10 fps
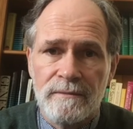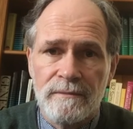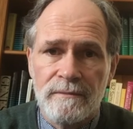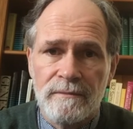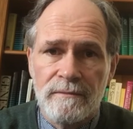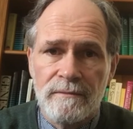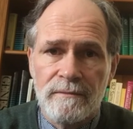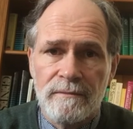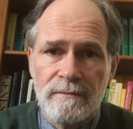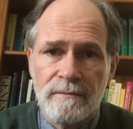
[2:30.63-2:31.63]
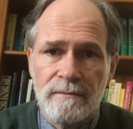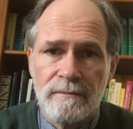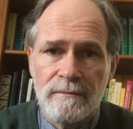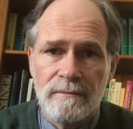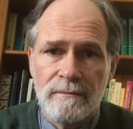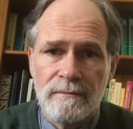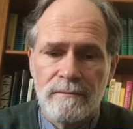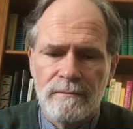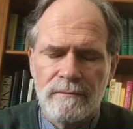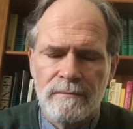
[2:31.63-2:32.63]

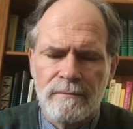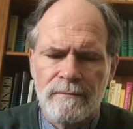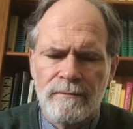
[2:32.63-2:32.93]
[no speech]